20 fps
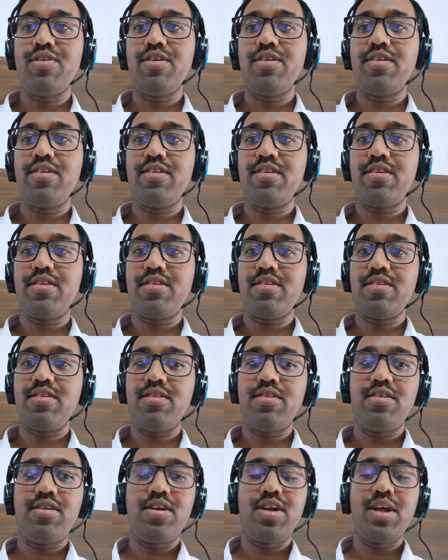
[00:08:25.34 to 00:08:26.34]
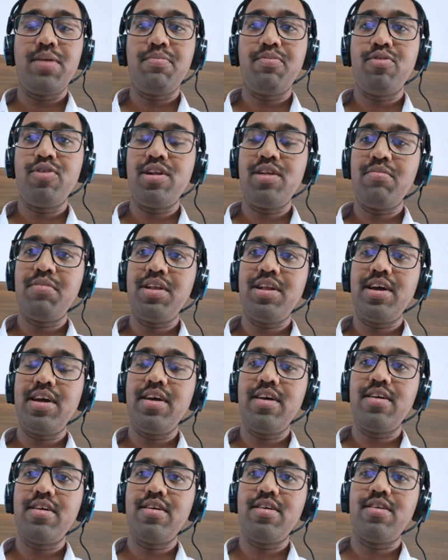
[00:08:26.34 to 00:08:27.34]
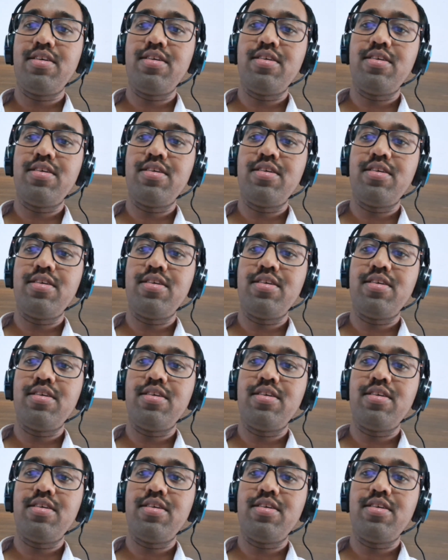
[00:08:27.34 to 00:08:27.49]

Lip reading: first tip will be like,